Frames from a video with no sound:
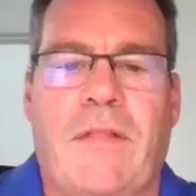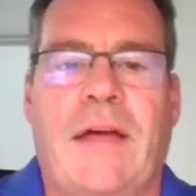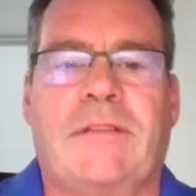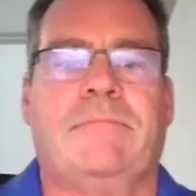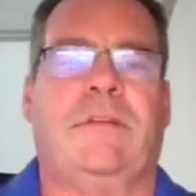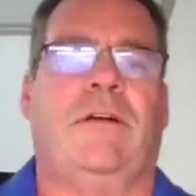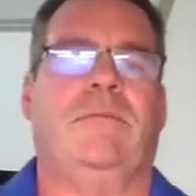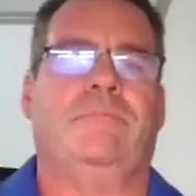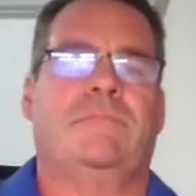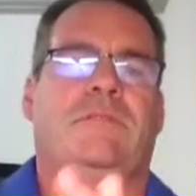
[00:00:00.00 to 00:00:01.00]
now that
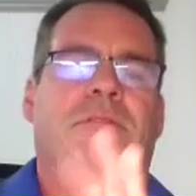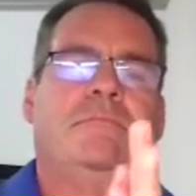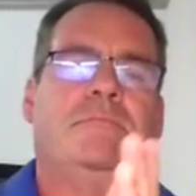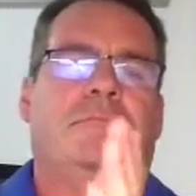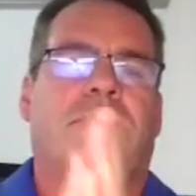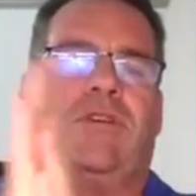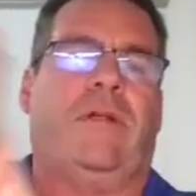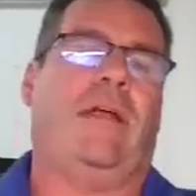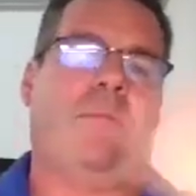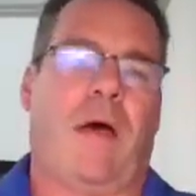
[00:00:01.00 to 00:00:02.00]

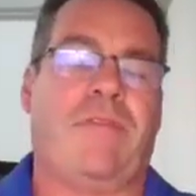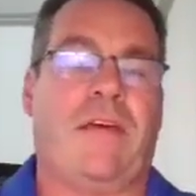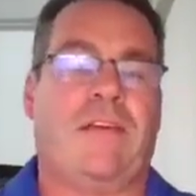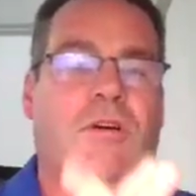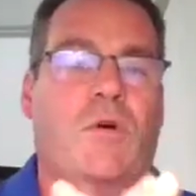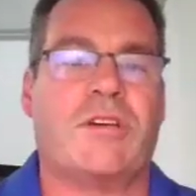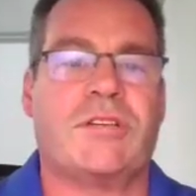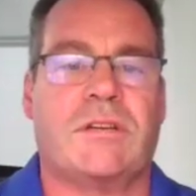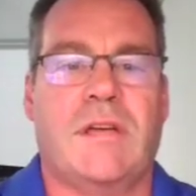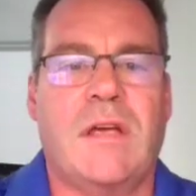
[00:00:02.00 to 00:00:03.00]
So thanks for the
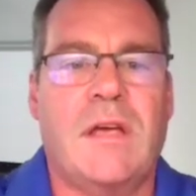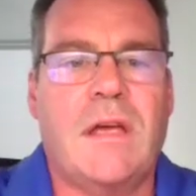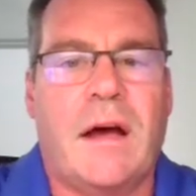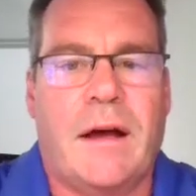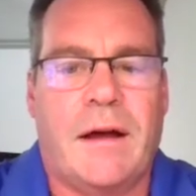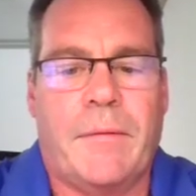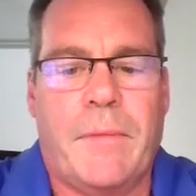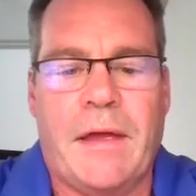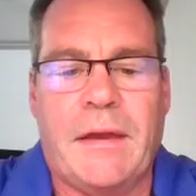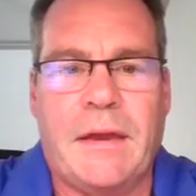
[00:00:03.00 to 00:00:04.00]
question.
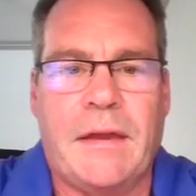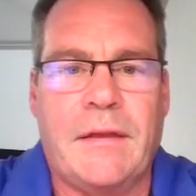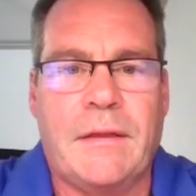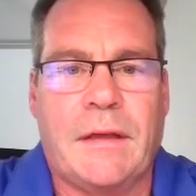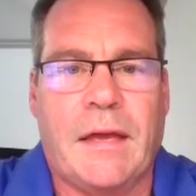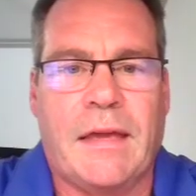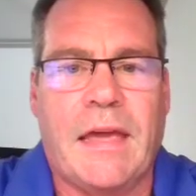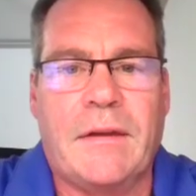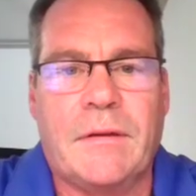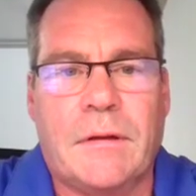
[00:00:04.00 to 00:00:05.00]
And
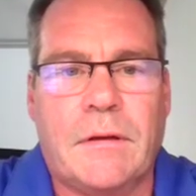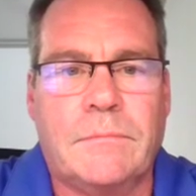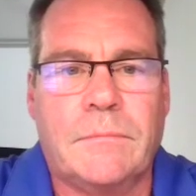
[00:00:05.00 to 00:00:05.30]
again,